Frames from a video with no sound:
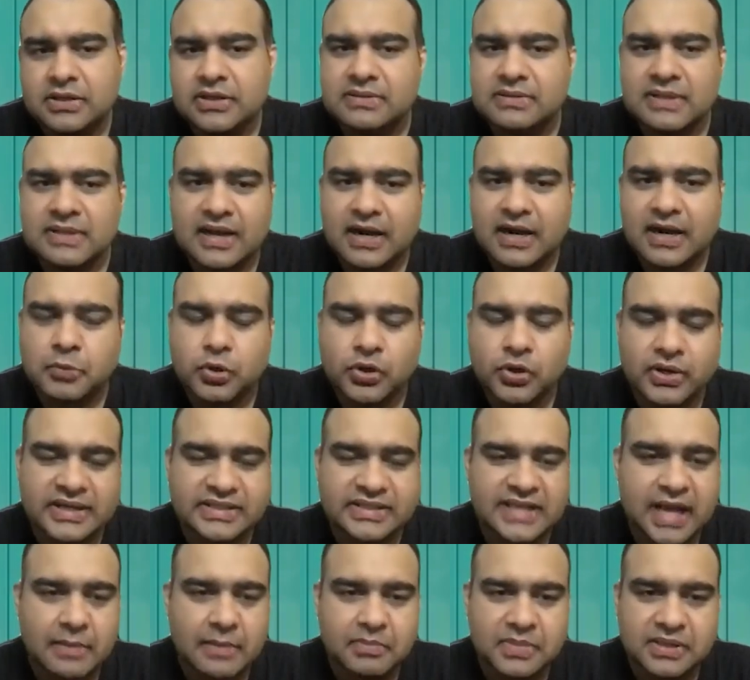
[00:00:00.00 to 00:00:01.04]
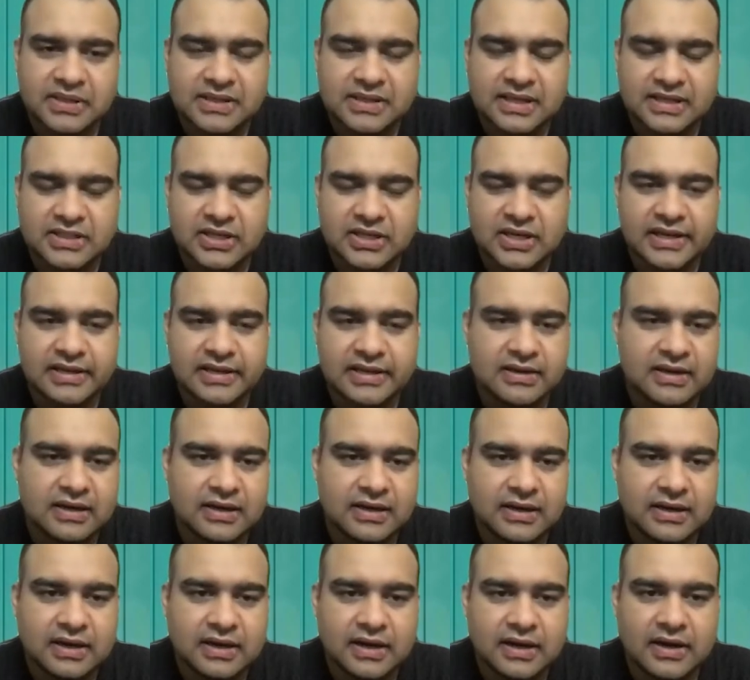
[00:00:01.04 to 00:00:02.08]
There are more examples actually
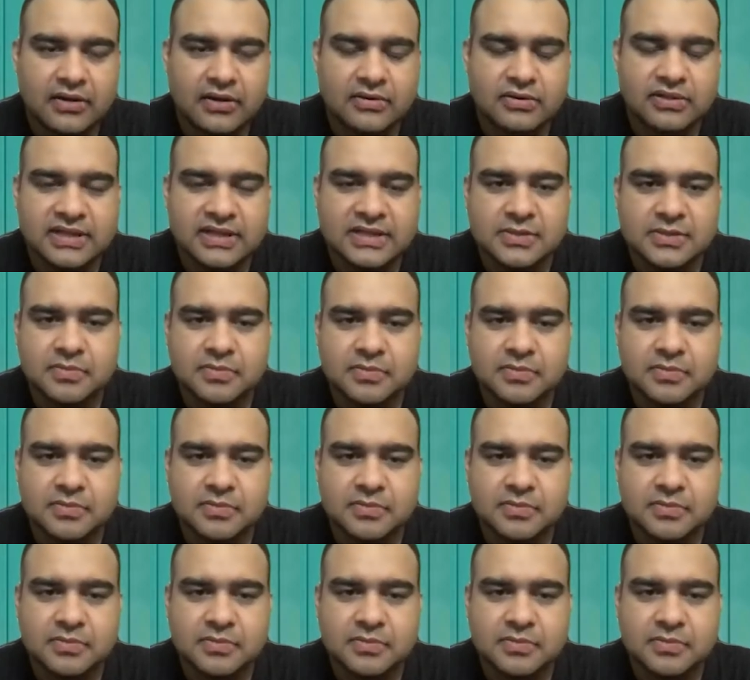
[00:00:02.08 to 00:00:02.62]
around this,